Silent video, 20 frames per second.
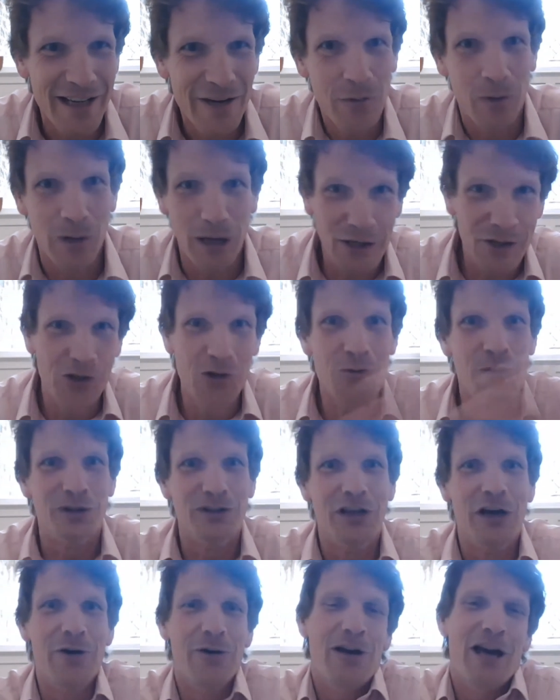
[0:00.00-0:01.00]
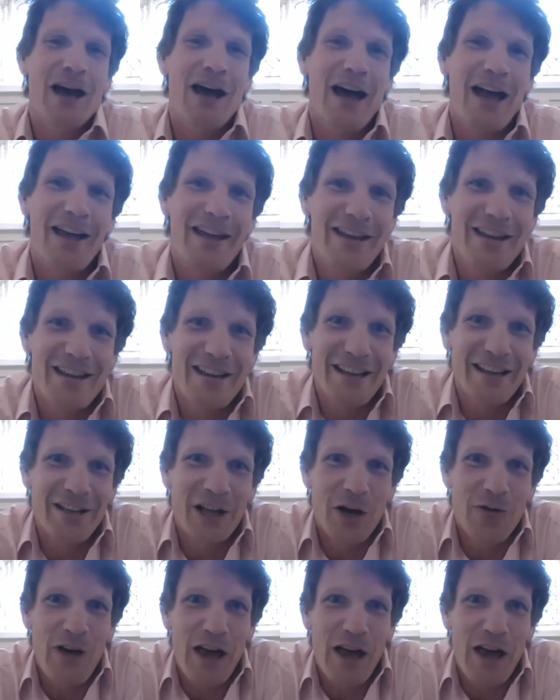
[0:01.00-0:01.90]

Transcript: well, as you will know, Guy, you know,